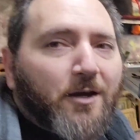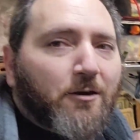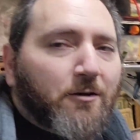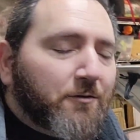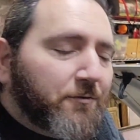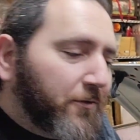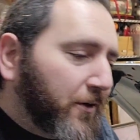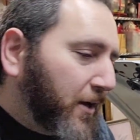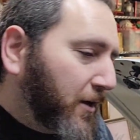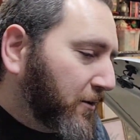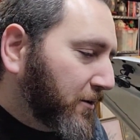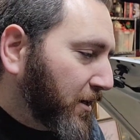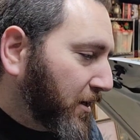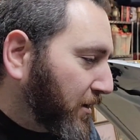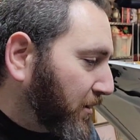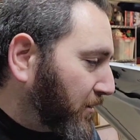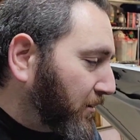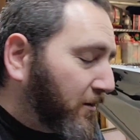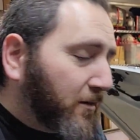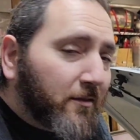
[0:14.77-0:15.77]
powered
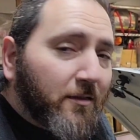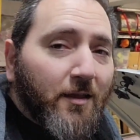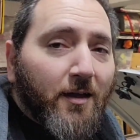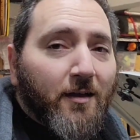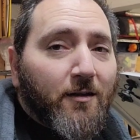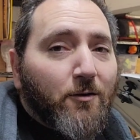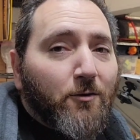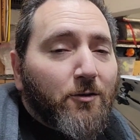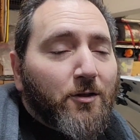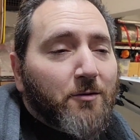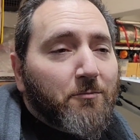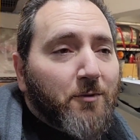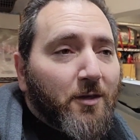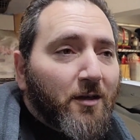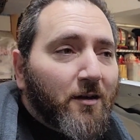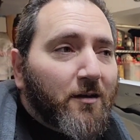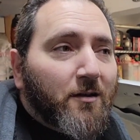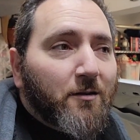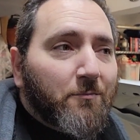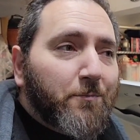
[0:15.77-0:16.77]
Falcon. Not only
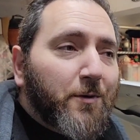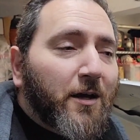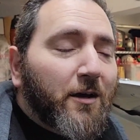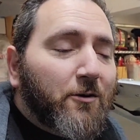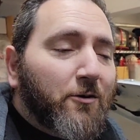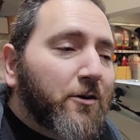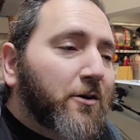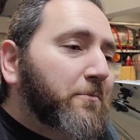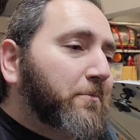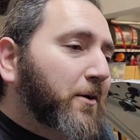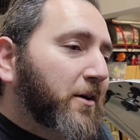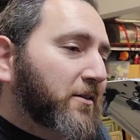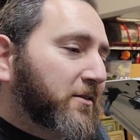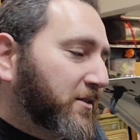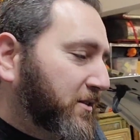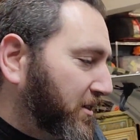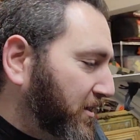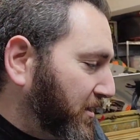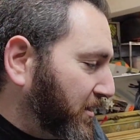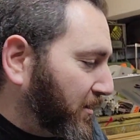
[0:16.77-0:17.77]
Miata powered, but
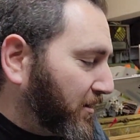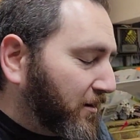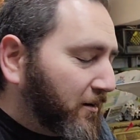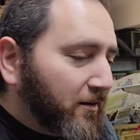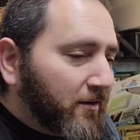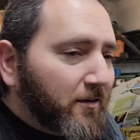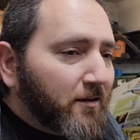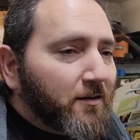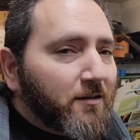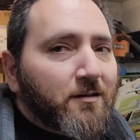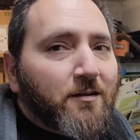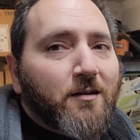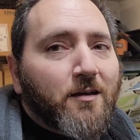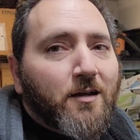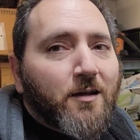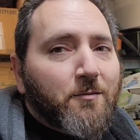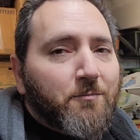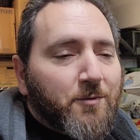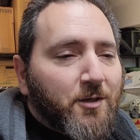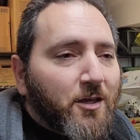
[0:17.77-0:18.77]
sitting on
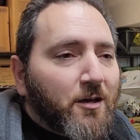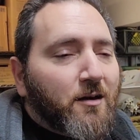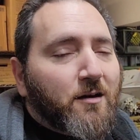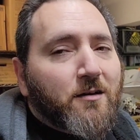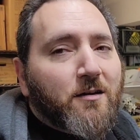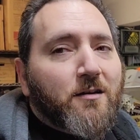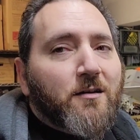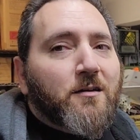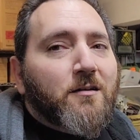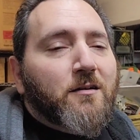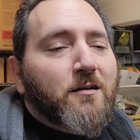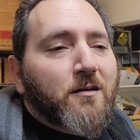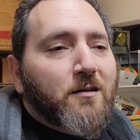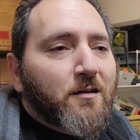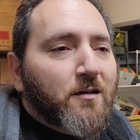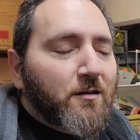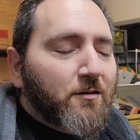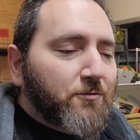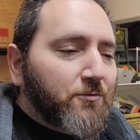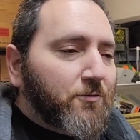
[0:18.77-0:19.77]
Miata
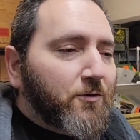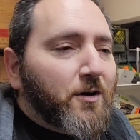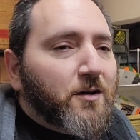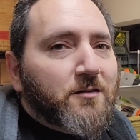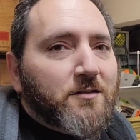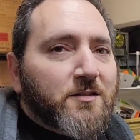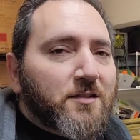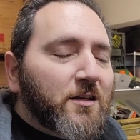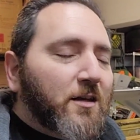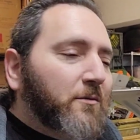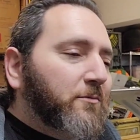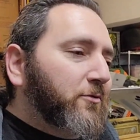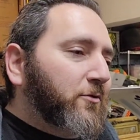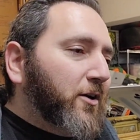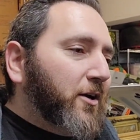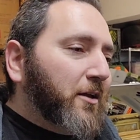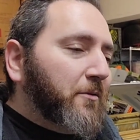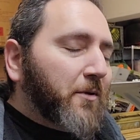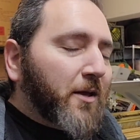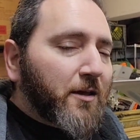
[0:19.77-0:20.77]
front
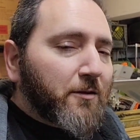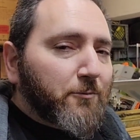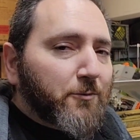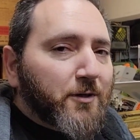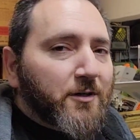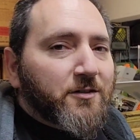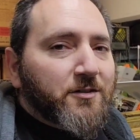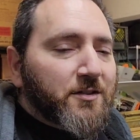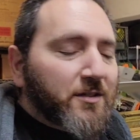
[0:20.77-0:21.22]
subframe and rear